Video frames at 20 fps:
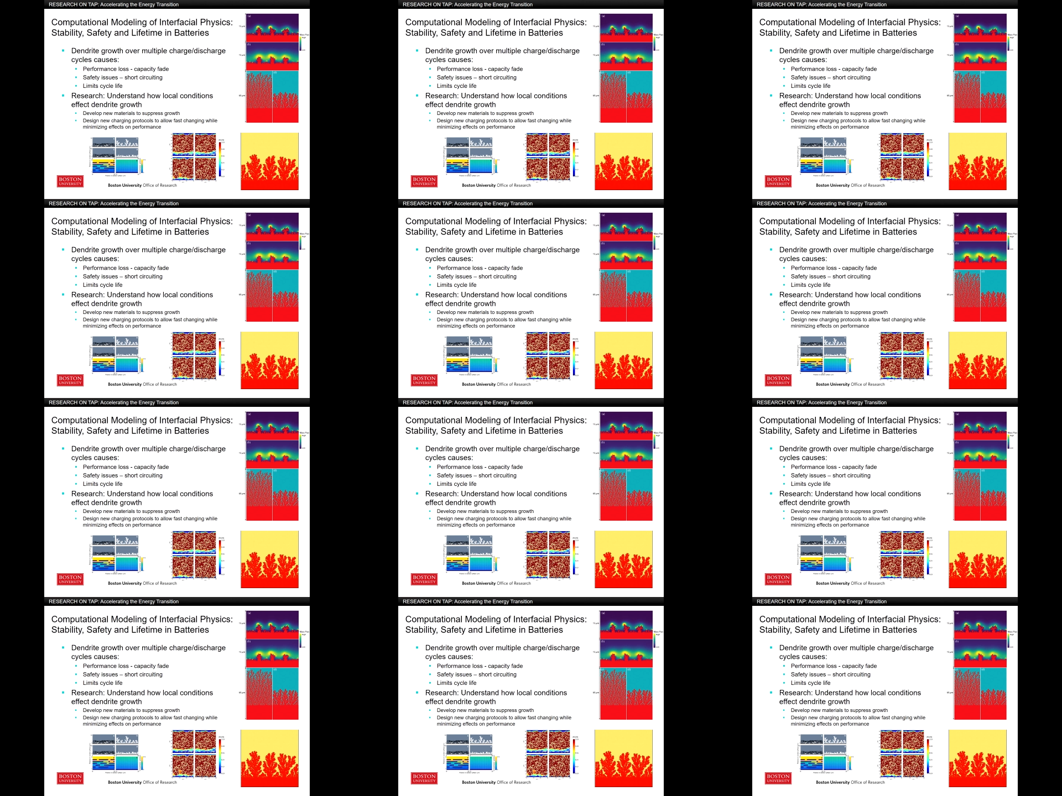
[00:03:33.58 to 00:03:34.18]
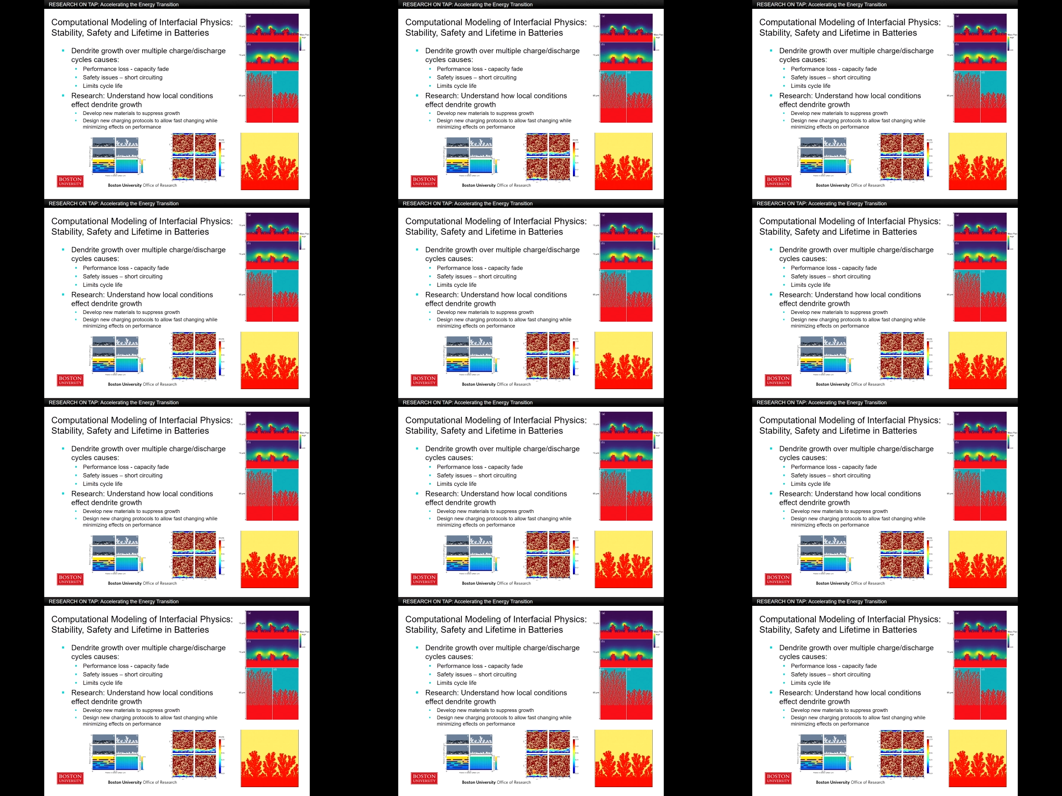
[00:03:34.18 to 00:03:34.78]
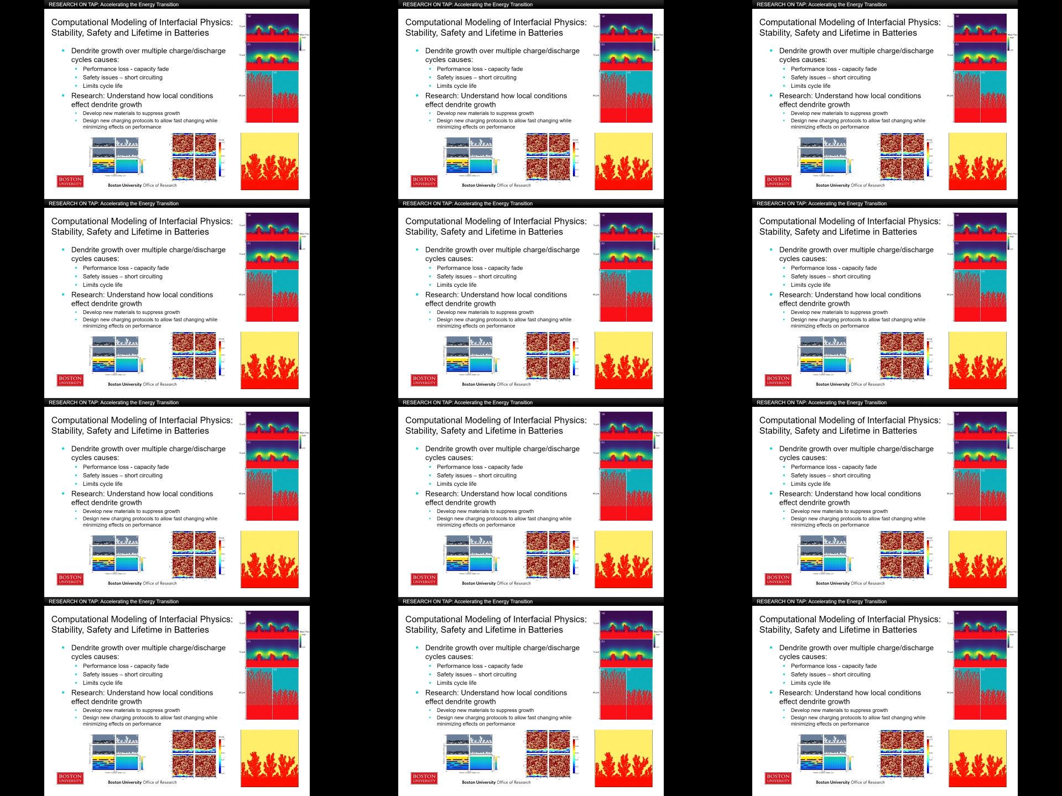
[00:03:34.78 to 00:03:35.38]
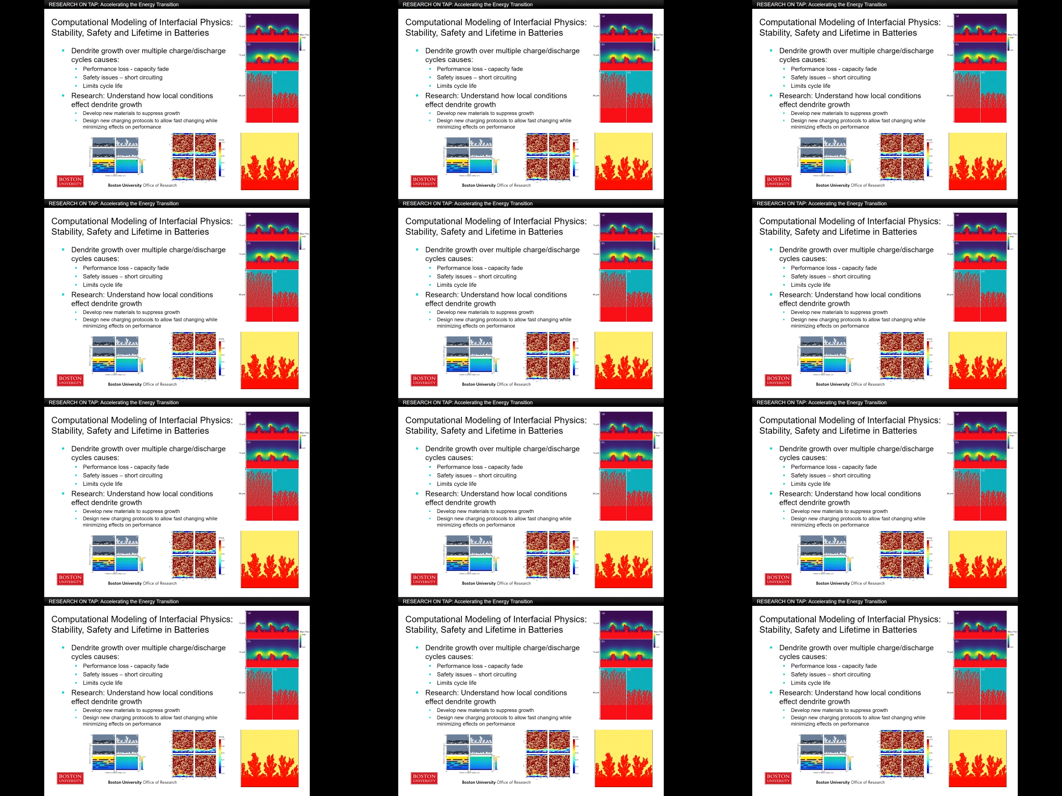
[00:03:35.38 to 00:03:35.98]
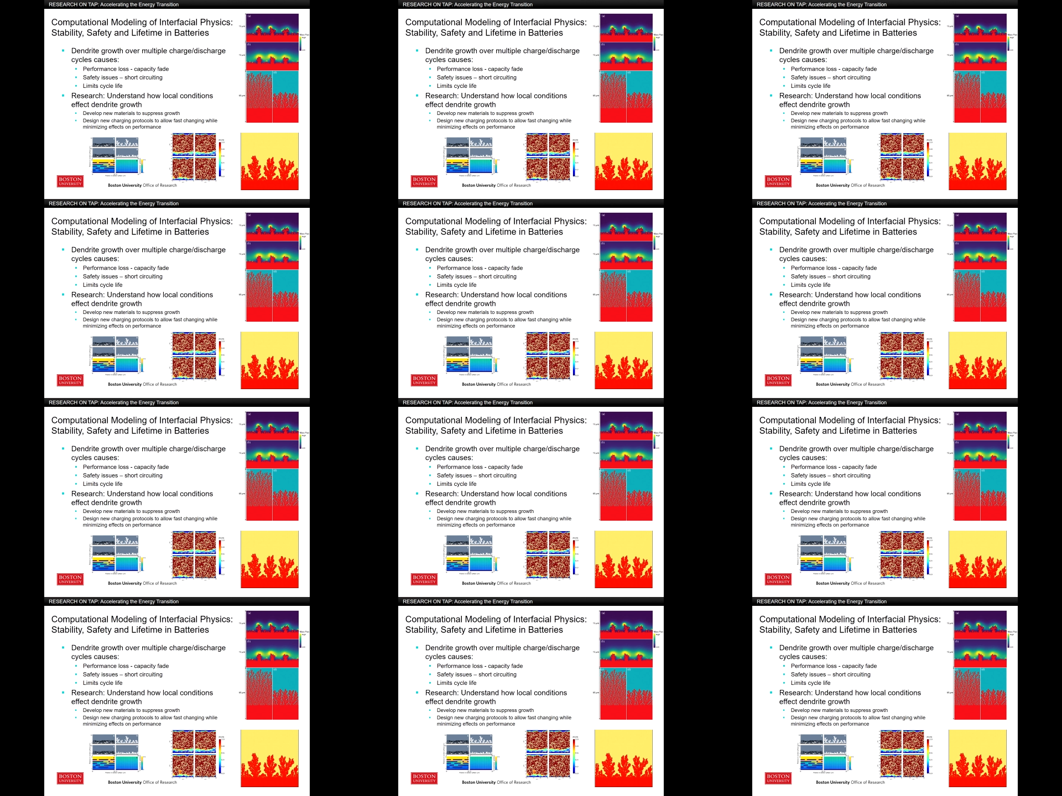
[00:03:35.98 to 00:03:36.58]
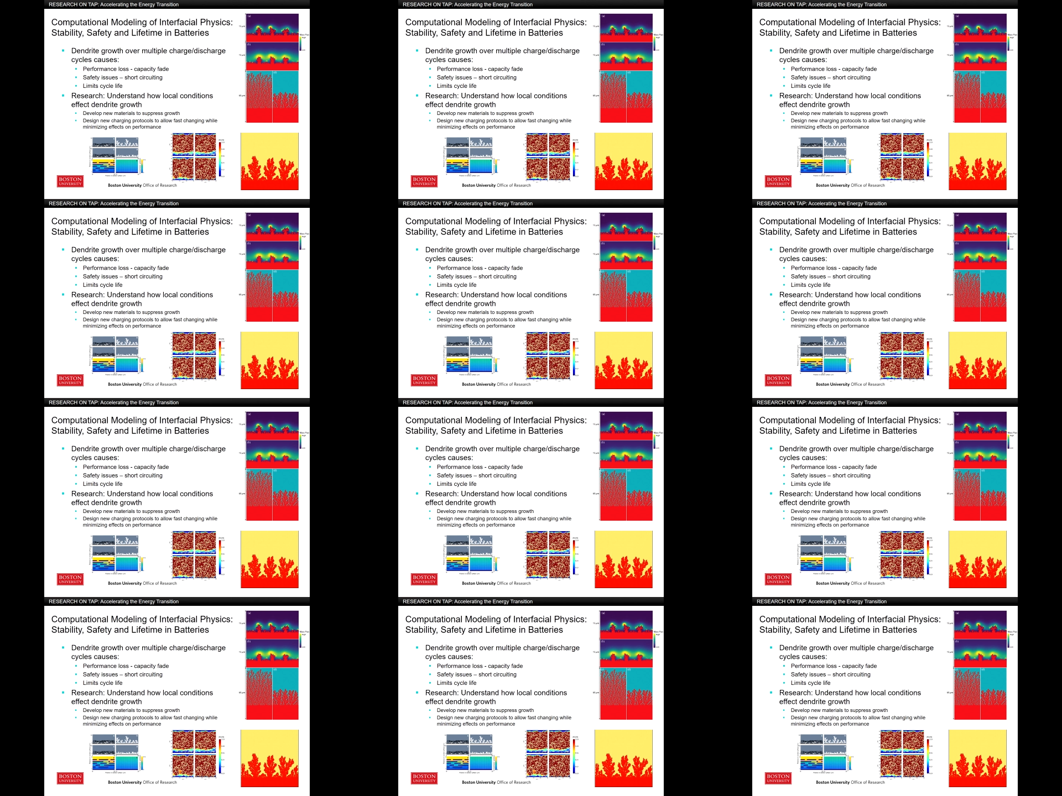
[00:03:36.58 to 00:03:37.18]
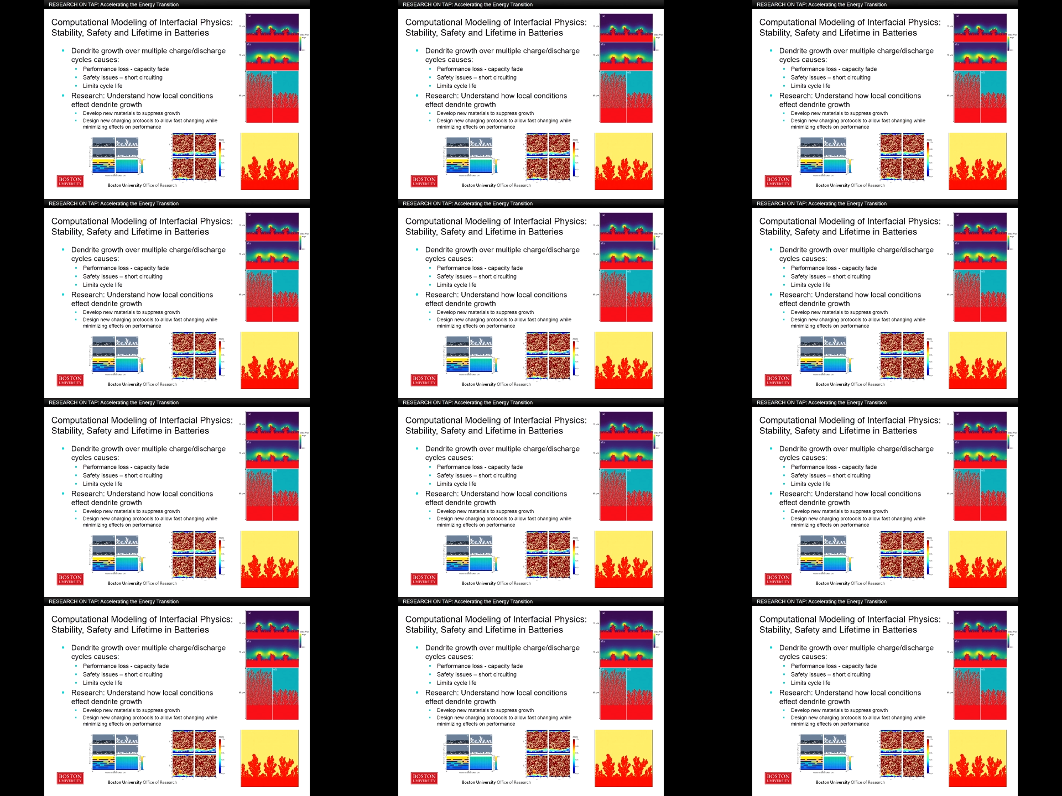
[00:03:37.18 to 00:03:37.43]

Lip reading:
Nobody's mouth can be seen.